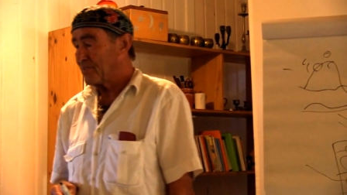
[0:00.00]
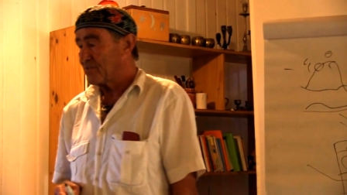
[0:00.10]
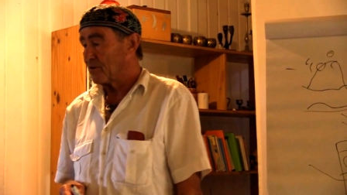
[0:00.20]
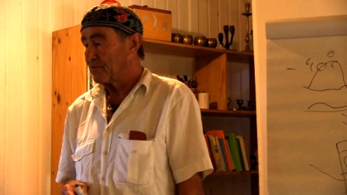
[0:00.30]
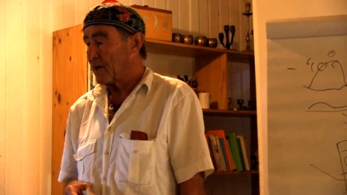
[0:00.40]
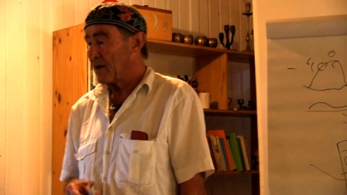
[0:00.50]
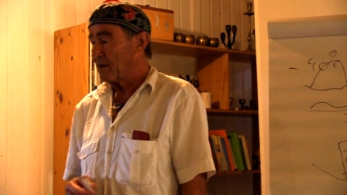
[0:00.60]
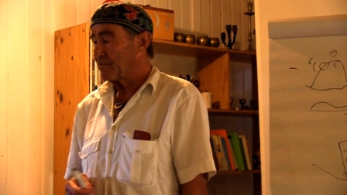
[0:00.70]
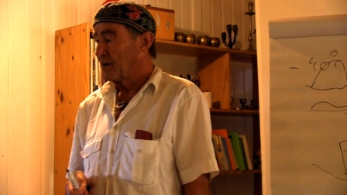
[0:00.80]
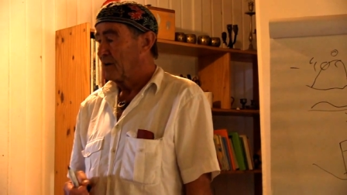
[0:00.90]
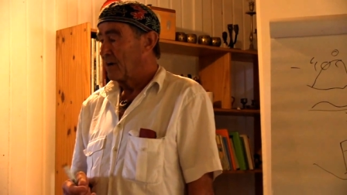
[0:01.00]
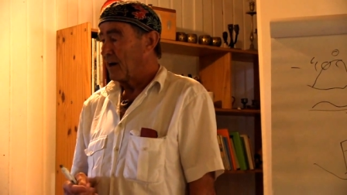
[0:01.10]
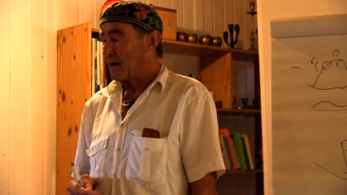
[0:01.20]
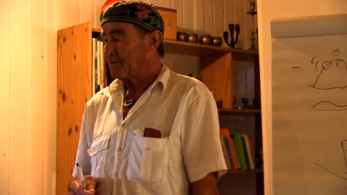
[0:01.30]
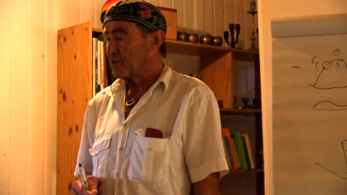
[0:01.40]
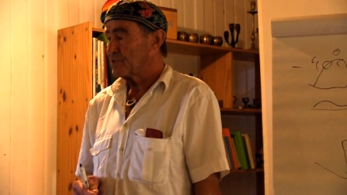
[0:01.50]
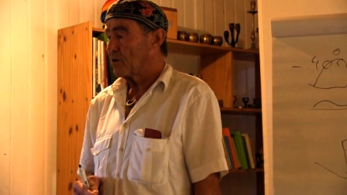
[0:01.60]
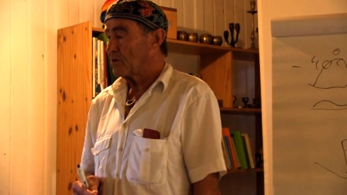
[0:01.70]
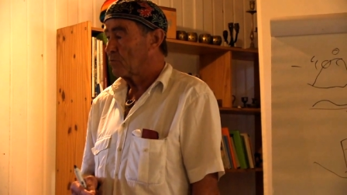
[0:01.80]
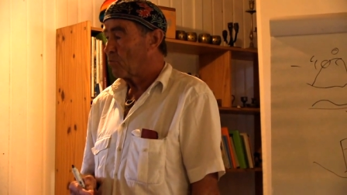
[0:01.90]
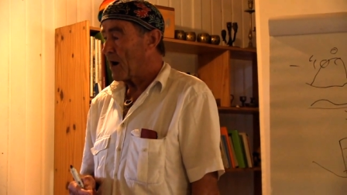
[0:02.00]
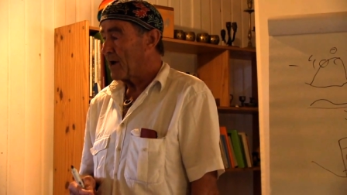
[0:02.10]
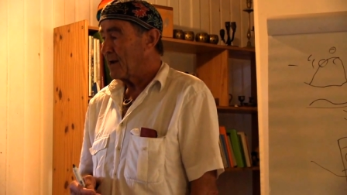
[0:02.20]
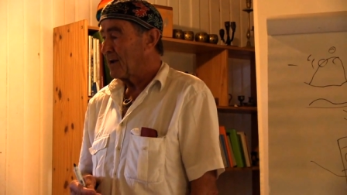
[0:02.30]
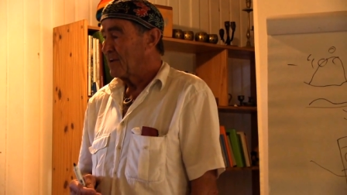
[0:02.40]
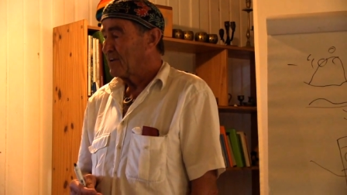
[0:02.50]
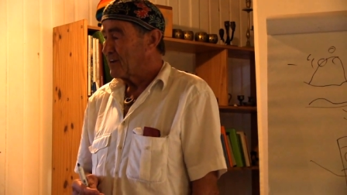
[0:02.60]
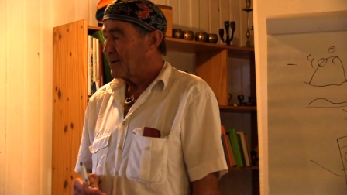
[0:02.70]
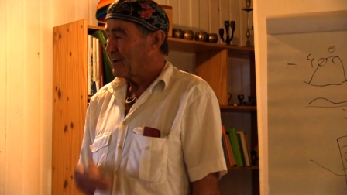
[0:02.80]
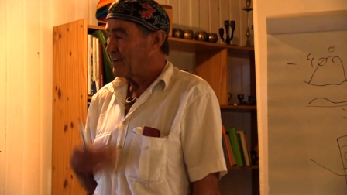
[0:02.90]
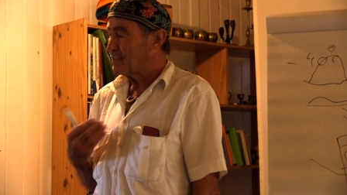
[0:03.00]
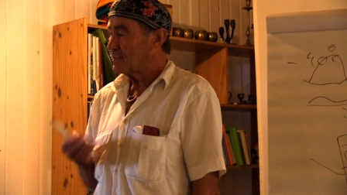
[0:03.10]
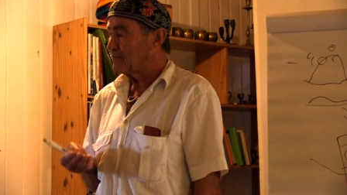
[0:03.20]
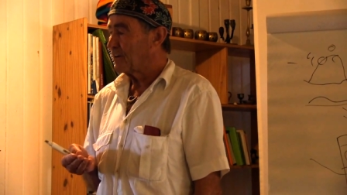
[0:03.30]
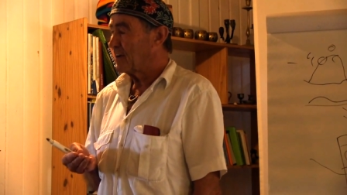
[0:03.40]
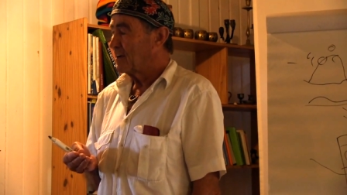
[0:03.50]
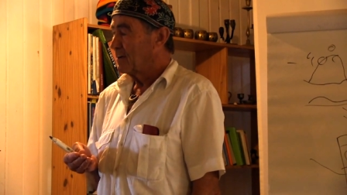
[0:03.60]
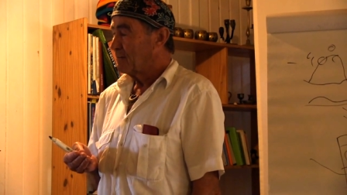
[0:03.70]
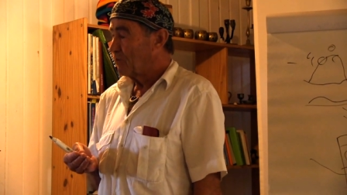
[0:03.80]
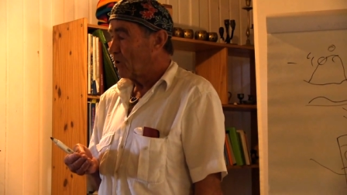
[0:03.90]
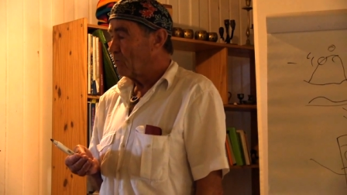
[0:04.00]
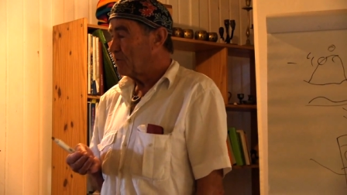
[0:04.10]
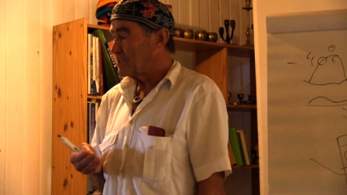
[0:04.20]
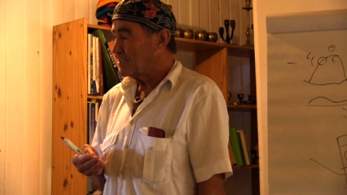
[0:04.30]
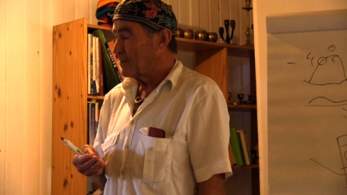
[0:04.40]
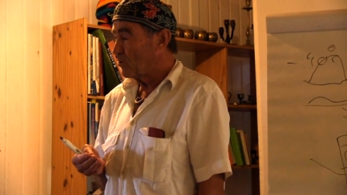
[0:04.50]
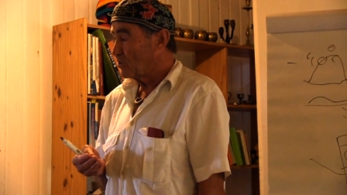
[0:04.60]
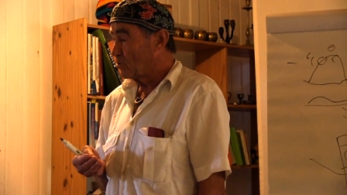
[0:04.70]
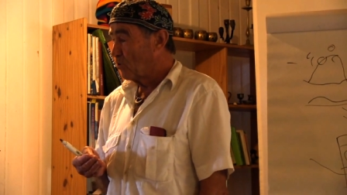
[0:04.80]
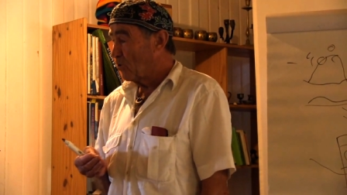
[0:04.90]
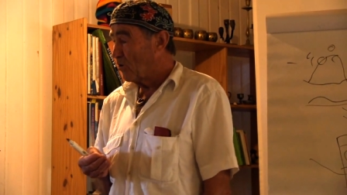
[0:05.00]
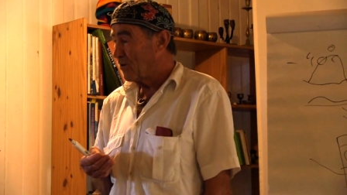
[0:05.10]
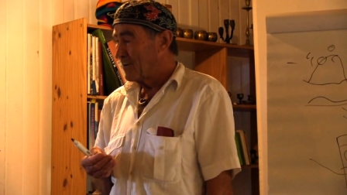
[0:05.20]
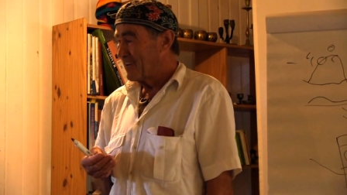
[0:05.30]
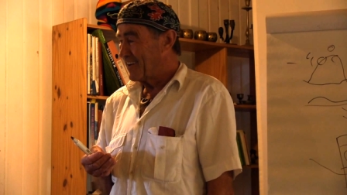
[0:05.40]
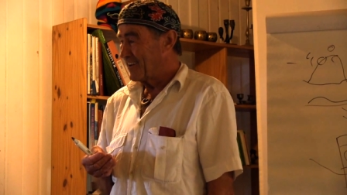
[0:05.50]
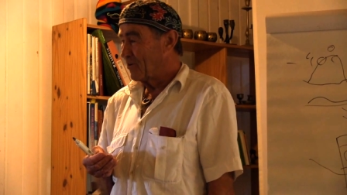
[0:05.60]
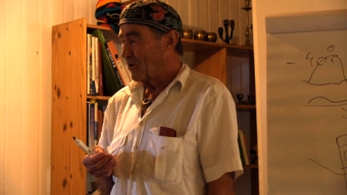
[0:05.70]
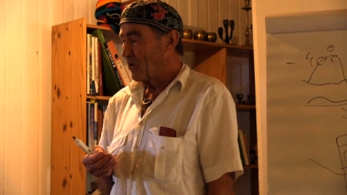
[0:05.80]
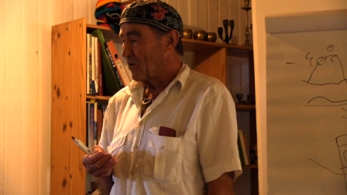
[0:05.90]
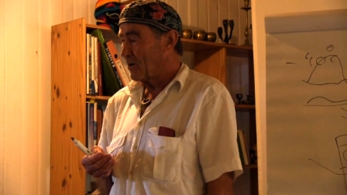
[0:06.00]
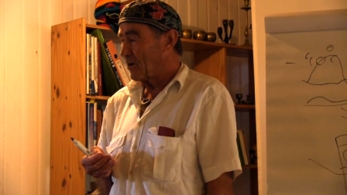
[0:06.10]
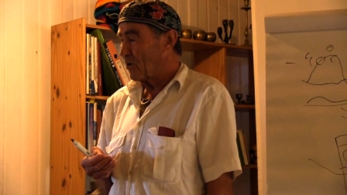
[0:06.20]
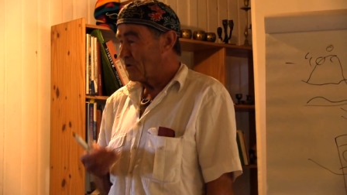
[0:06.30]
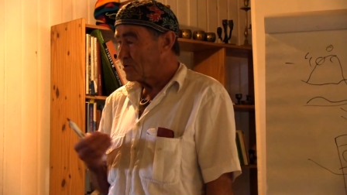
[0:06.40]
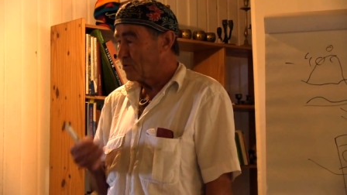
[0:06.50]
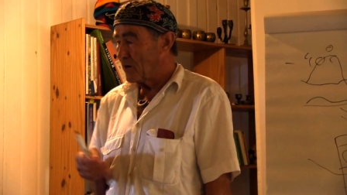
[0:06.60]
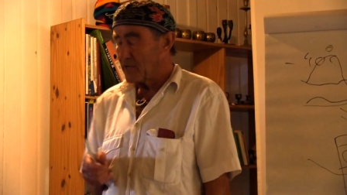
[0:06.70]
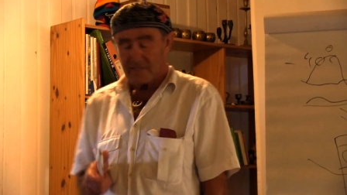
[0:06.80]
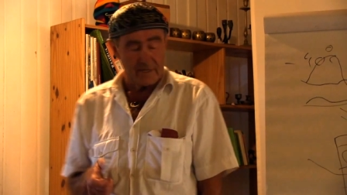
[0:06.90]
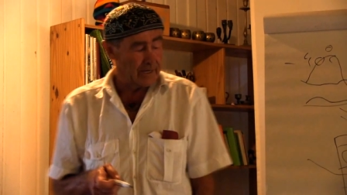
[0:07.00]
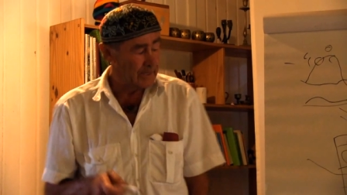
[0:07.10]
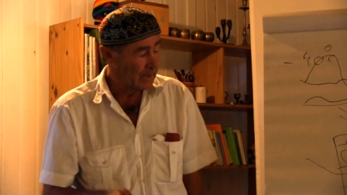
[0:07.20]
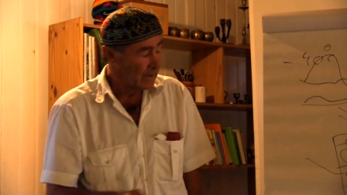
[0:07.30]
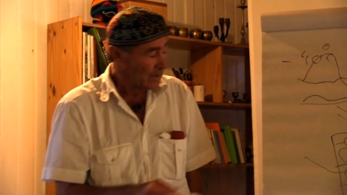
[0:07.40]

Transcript: So we have, after a certain while, it is filled with CO2 and no longer O2 inside.